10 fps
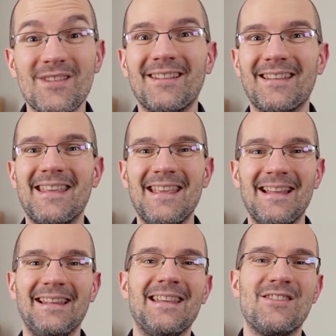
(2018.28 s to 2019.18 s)
are the key
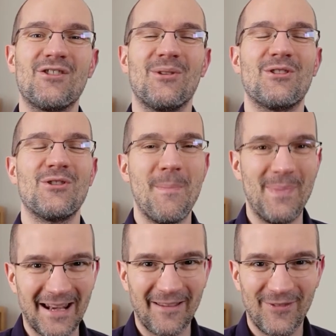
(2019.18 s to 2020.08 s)
lead generation
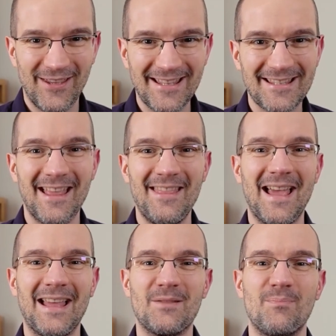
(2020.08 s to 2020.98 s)
benefits
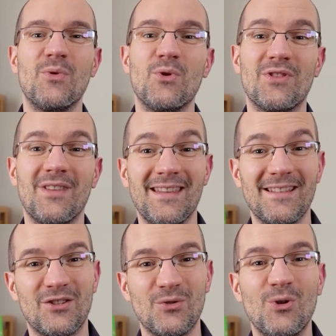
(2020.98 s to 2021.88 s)
that put
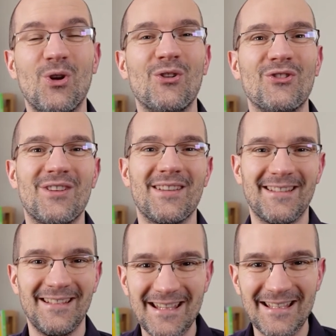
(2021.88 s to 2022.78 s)
this tool onto this
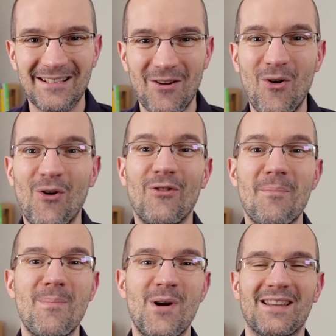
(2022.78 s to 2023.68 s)
list of
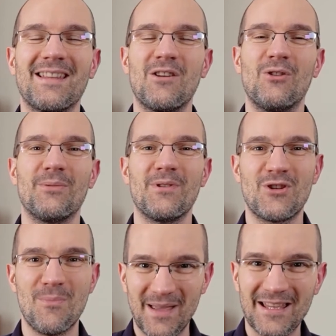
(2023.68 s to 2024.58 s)
marketing
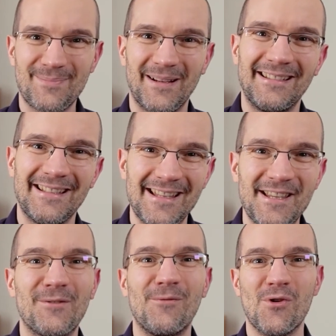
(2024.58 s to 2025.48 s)
automation best
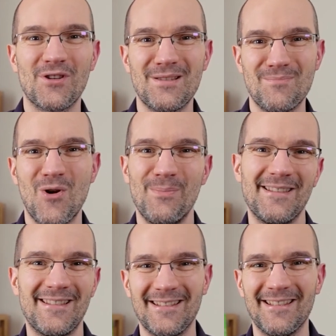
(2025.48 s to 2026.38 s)
practices for small
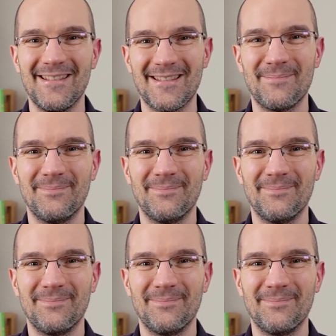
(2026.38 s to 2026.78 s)
businesses.